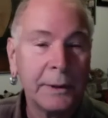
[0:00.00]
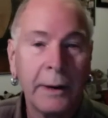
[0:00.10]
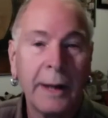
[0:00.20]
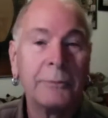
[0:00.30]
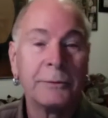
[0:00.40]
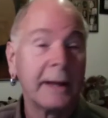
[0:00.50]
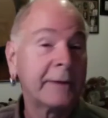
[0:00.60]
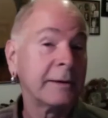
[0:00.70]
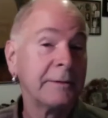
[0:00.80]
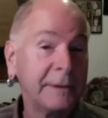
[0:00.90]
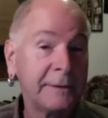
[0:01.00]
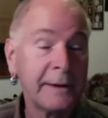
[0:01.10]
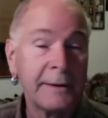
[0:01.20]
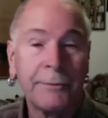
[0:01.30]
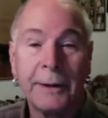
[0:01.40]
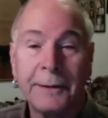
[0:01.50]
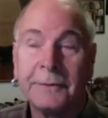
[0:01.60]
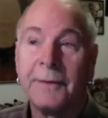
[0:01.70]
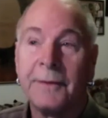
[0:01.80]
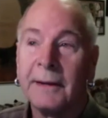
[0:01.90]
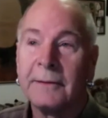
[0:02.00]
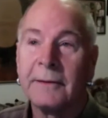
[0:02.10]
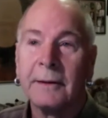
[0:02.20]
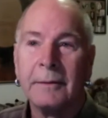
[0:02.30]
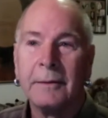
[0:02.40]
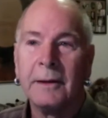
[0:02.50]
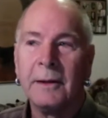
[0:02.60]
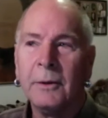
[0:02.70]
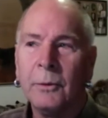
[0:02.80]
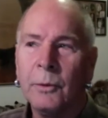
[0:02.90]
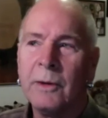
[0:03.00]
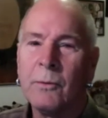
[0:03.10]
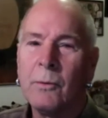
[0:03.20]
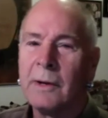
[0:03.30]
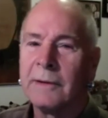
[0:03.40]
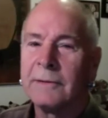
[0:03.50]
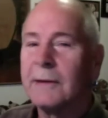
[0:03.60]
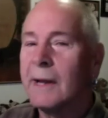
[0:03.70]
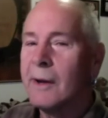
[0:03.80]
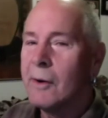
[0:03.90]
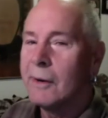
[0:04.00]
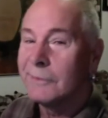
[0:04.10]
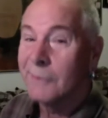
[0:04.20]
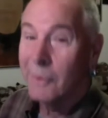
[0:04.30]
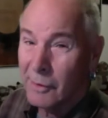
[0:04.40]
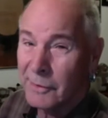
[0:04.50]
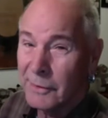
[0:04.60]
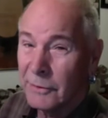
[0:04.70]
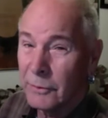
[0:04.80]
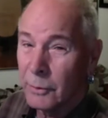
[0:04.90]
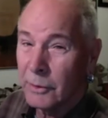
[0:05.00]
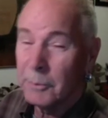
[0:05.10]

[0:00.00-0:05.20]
I was actually visiting friends, and they said, you wouldn't want to stay on as an art teacher, would you?